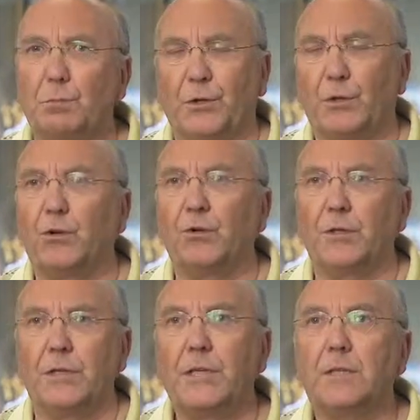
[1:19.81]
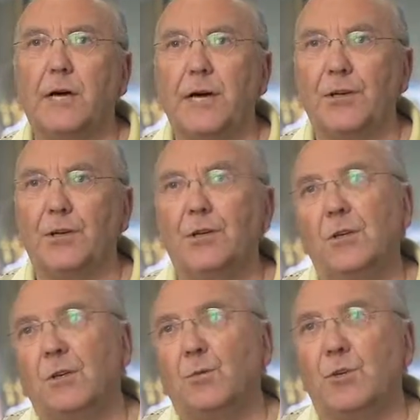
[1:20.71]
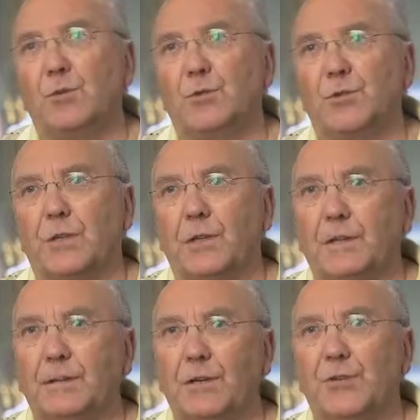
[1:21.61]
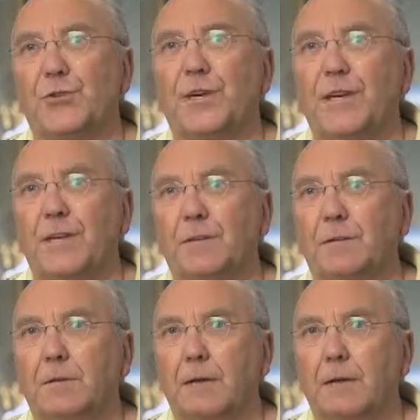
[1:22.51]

what they called the League Liner, which was a train